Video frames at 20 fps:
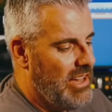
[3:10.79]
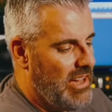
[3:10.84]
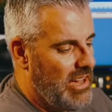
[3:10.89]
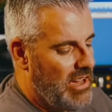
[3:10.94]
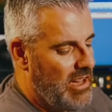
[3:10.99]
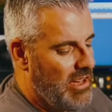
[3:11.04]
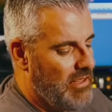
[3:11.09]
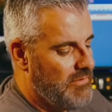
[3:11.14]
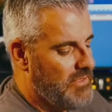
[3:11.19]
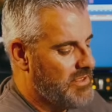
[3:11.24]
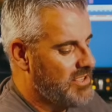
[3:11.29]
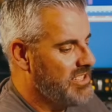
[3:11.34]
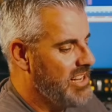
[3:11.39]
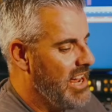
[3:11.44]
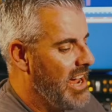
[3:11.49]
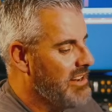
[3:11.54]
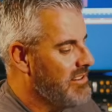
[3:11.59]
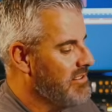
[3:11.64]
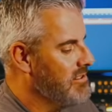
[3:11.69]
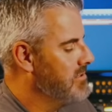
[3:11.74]
The
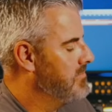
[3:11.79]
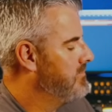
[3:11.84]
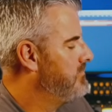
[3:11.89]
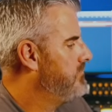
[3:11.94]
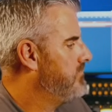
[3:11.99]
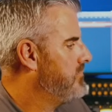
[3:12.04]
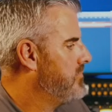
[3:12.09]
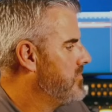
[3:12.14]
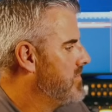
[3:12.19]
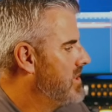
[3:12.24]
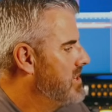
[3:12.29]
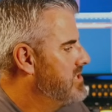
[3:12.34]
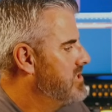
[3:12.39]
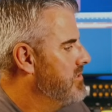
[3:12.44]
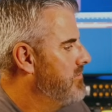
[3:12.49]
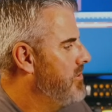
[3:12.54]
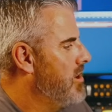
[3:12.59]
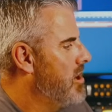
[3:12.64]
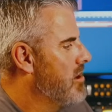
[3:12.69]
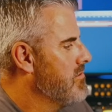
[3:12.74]
standard
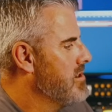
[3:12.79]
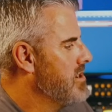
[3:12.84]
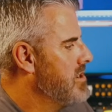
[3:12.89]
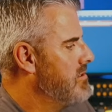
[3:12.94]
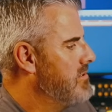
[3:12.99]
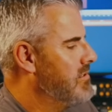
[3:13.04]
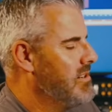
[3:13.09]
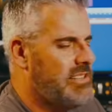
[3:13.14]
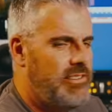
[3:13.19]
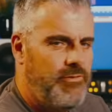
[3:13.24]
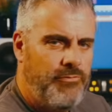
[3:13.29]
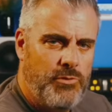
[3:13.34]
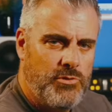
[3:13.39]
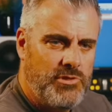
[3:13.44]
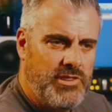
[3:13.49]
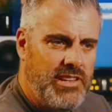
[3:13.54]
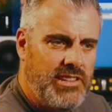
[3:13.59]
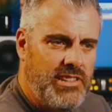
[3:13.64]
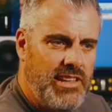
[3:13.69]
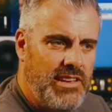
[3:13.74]
Safari, is it
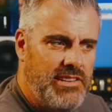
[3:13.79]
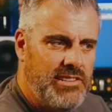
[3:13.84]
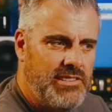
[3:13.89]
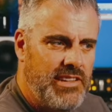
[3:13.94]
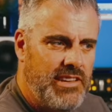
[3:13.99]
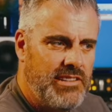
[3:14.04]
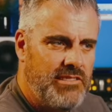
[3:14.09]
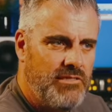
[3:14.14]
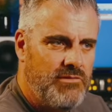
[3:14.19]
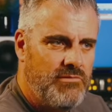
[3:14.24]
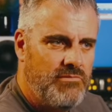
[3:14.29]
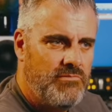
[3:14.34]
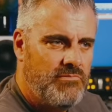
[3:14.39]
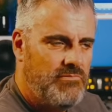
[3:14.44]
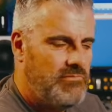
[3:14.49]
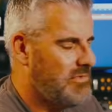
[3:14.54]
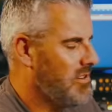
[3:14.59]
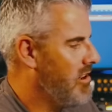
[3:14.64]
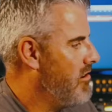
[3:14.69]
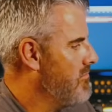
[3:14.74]
14 days they do?
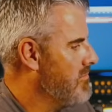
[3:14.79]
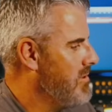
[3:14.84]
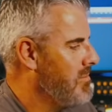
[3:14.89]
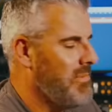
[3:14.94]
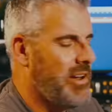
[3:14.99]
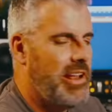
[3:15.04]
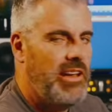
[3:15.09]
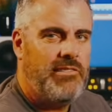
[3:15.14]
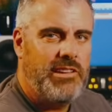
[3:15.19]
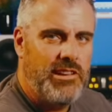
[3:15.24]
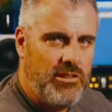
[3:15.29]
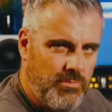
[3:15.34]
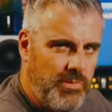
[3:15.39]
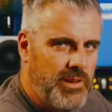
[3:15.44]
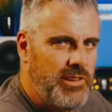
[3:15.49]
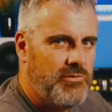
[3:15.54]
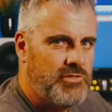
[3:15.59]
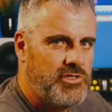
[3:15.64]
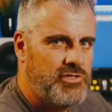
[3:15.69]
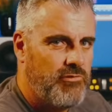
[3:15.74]
Can't remember now. It'll
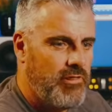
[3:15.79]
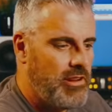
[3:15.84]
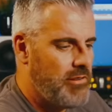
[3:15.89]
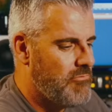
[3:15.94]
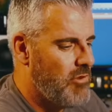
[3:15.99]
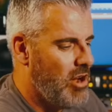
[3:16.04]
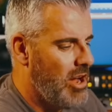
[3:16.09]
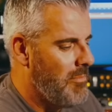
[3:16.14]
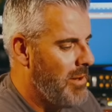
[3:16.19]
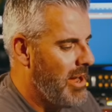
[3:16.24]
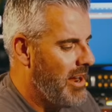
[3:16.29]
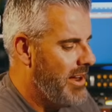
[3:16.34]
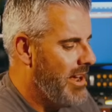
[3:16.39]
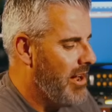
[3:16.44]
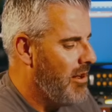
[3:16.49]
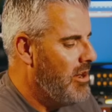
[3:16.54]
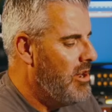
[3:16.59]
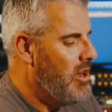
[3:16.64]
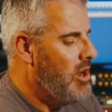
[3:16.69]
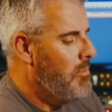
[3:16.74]
be on the screen right about now.